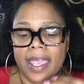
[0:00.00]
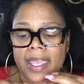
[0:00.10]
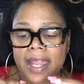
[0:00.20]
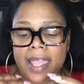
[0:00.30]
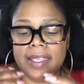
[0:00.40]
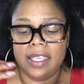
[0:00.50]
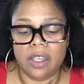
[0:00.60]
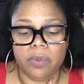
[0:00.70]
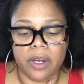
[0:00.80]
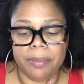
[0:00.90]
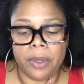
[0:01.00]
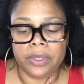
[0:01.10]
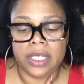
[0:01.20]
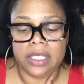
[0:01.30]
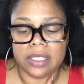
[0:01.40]
And I get where
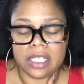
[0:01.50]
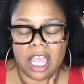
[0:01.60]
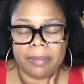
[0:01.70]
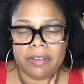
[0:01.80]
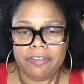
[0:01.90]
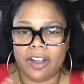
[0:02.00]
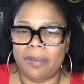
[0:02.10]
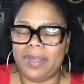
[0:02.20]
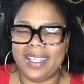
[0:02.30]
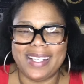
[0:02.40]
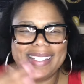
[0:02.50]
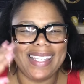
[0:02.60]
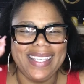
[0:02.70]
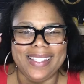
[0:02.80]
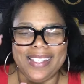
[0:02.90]
Monique is coming from
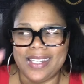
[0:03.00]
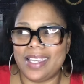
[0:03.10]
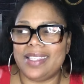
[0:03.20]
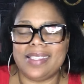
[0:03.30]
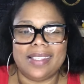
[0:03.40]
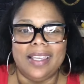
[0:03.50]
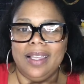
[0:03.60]
because it just